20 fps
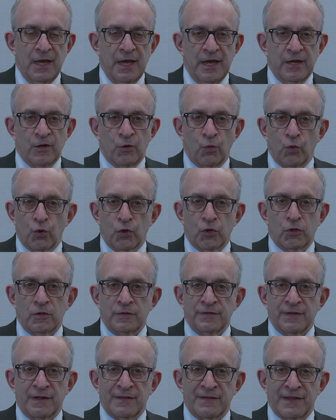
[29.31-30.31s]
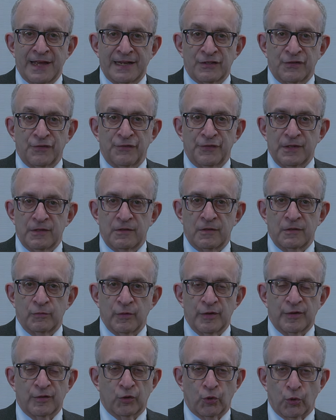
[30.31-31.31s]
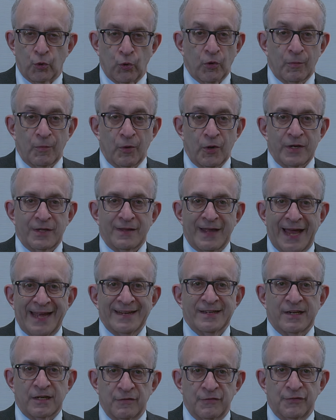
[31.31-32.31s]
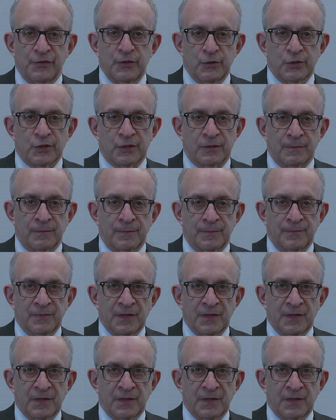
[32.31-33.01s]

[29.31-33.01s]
In a world that's filled with turmoil and confusion,